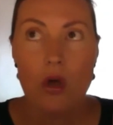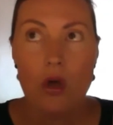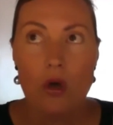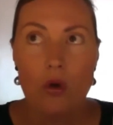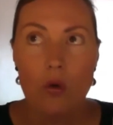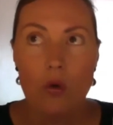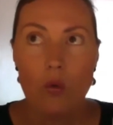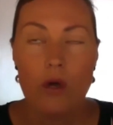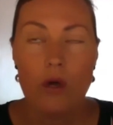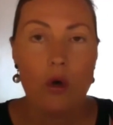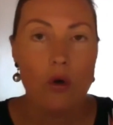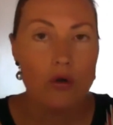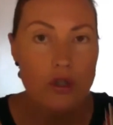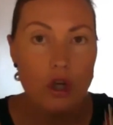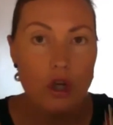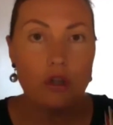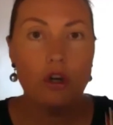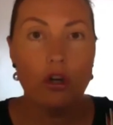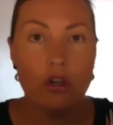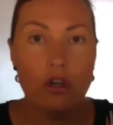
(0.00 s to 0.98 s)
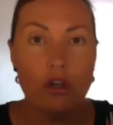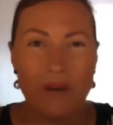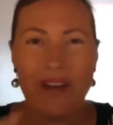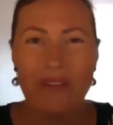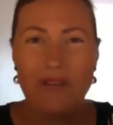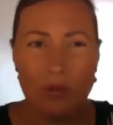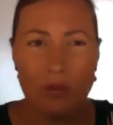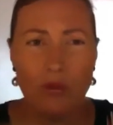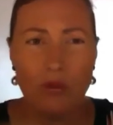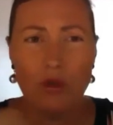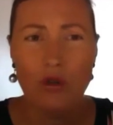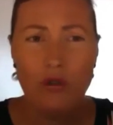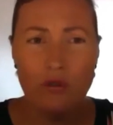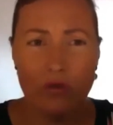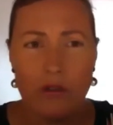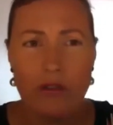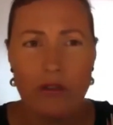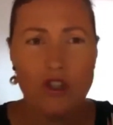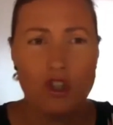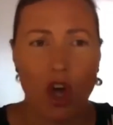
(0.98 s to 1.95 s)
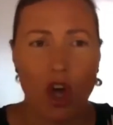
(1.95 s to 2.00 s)
we also know that we have to move with the
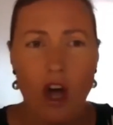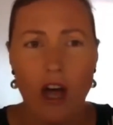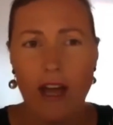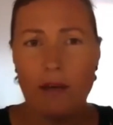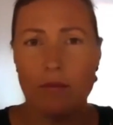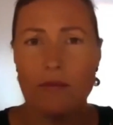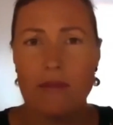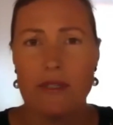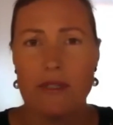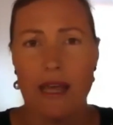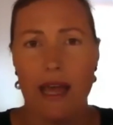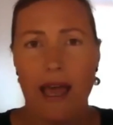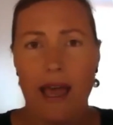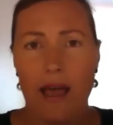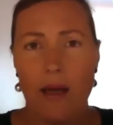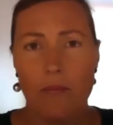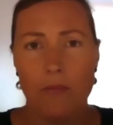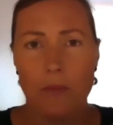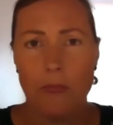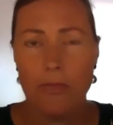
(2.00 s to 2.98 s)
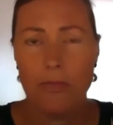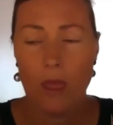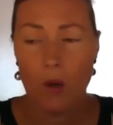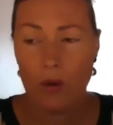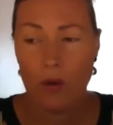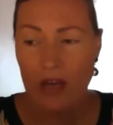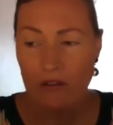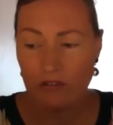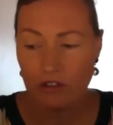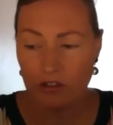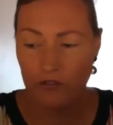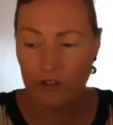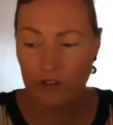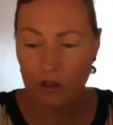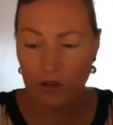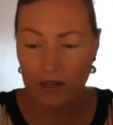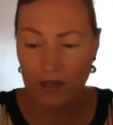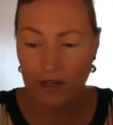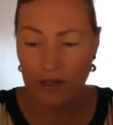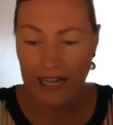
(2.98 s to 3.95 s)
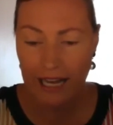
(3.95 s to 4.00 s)
times, and we have to figure
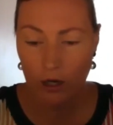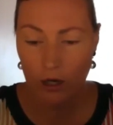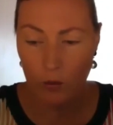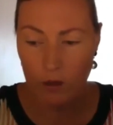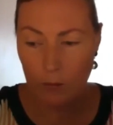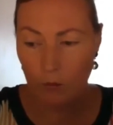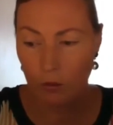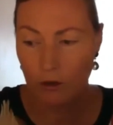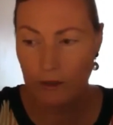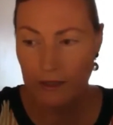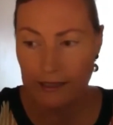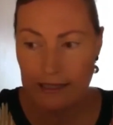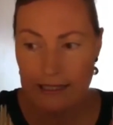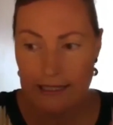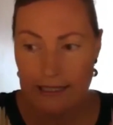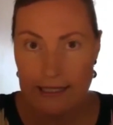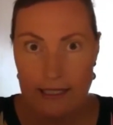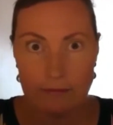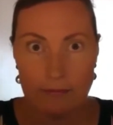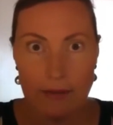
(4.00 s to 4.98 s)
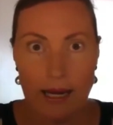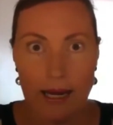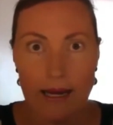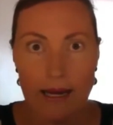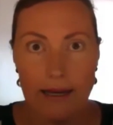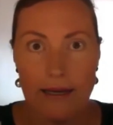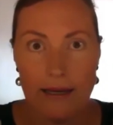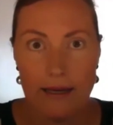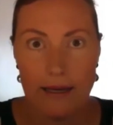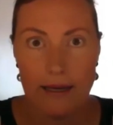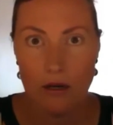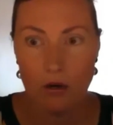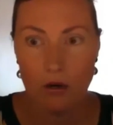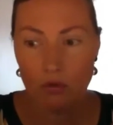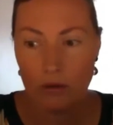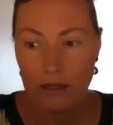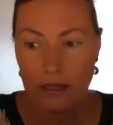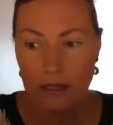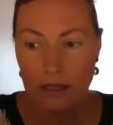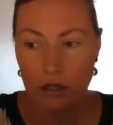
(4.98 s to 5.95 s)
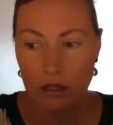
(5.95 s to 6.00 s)
out how we bring this to market in a
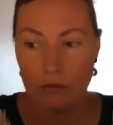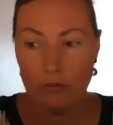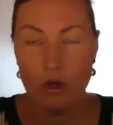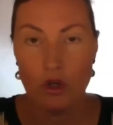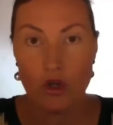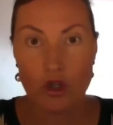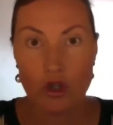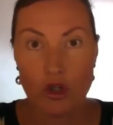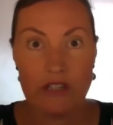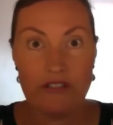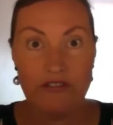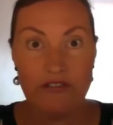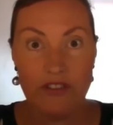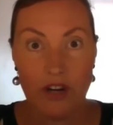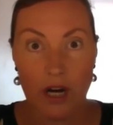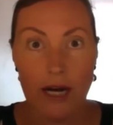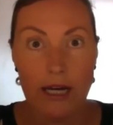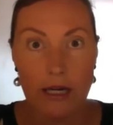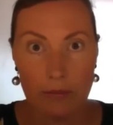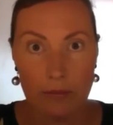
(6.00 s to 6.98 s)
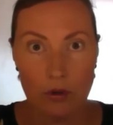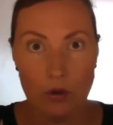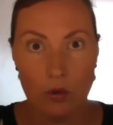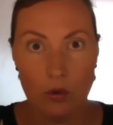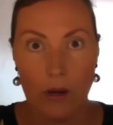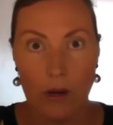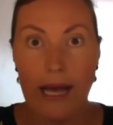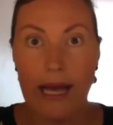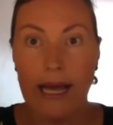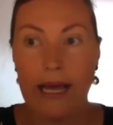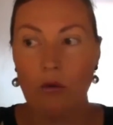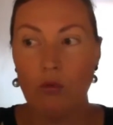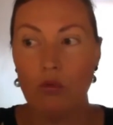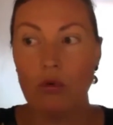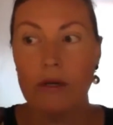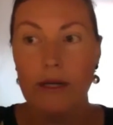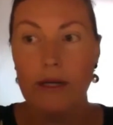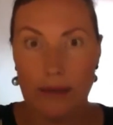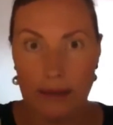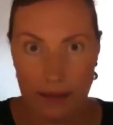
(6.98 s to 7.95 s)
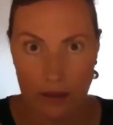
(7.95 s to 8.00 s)
really commercially viable way
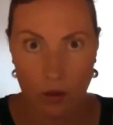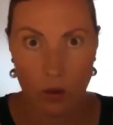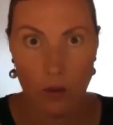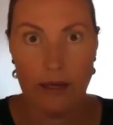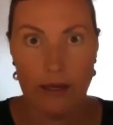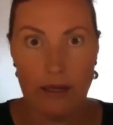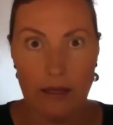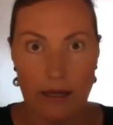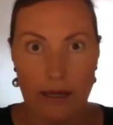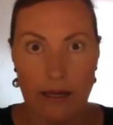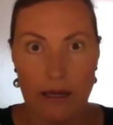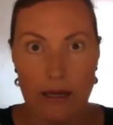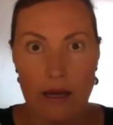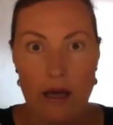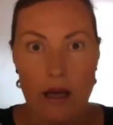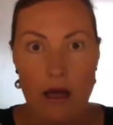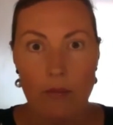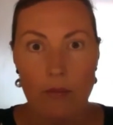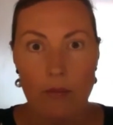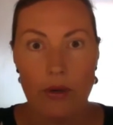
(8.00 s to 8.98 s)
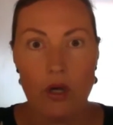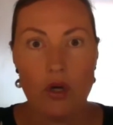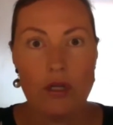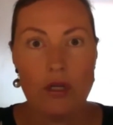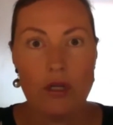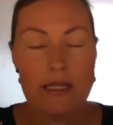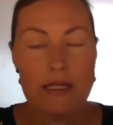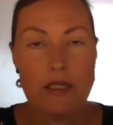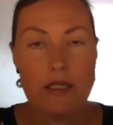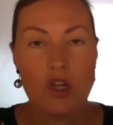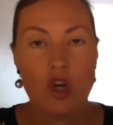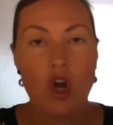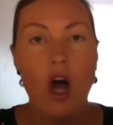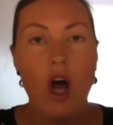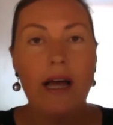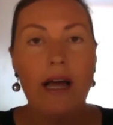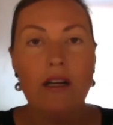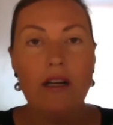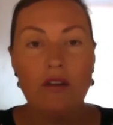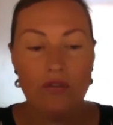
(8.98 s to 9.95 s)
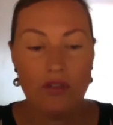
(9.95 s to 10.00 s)
really quickly, because it's the
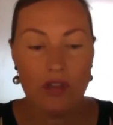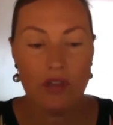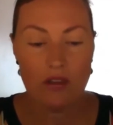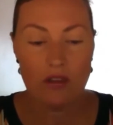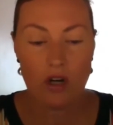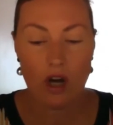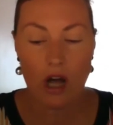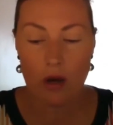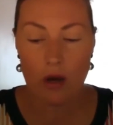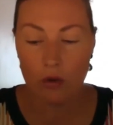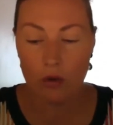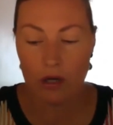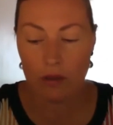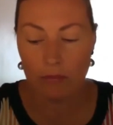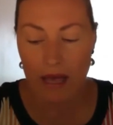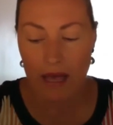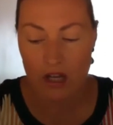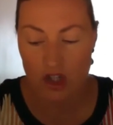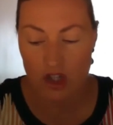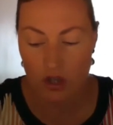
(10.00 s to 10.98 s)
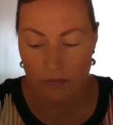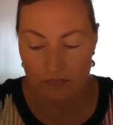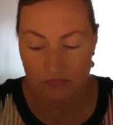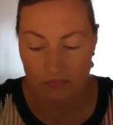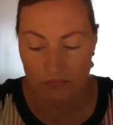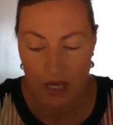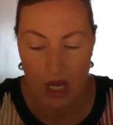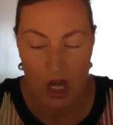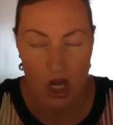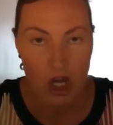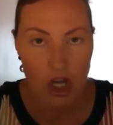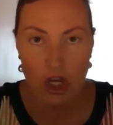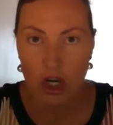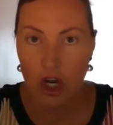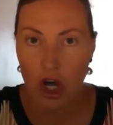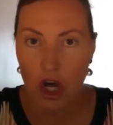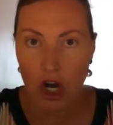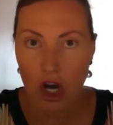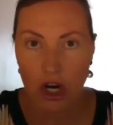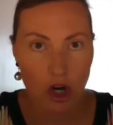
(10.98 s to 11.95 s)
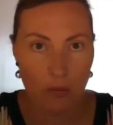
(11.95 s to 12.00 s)
kind of thing that I would imagine
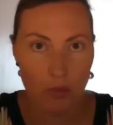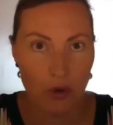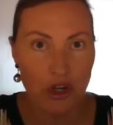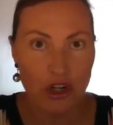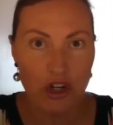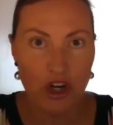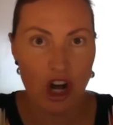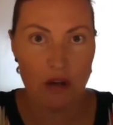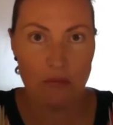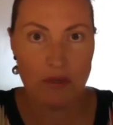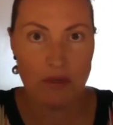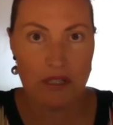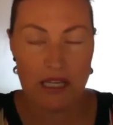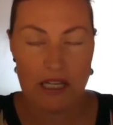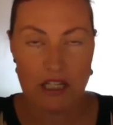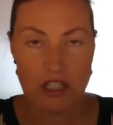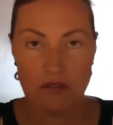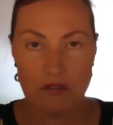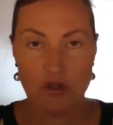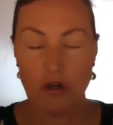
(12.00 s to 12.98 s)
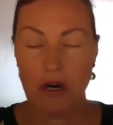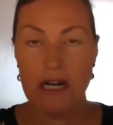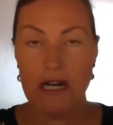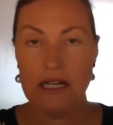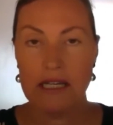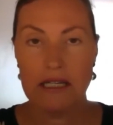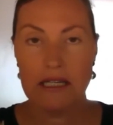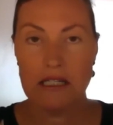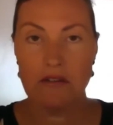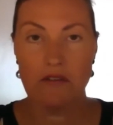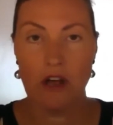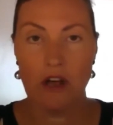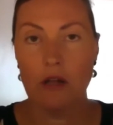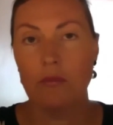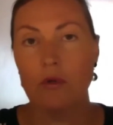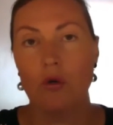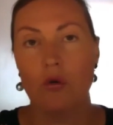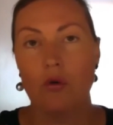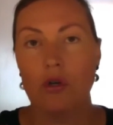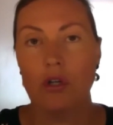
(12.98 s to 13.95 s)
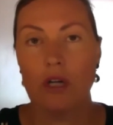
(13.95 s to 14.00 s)
99.9% of training and development
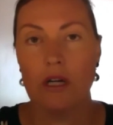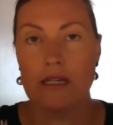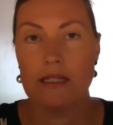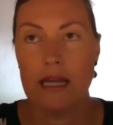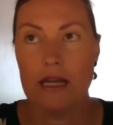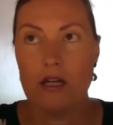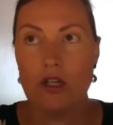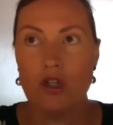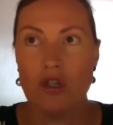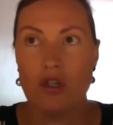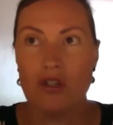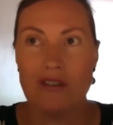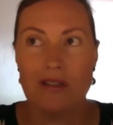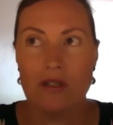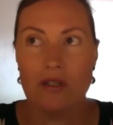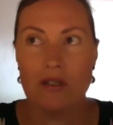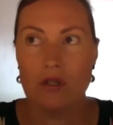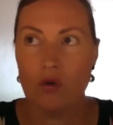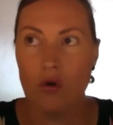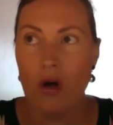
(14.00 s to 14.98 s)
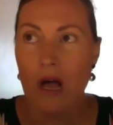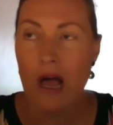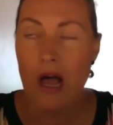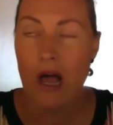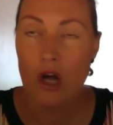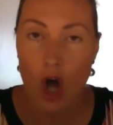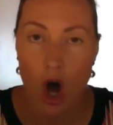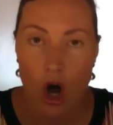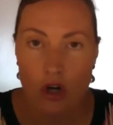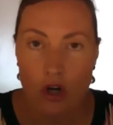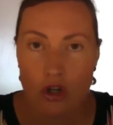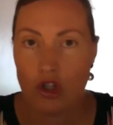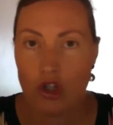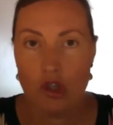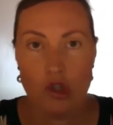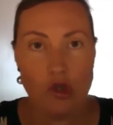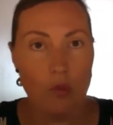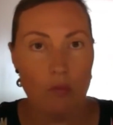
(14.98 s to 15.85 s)
organizations or coaches or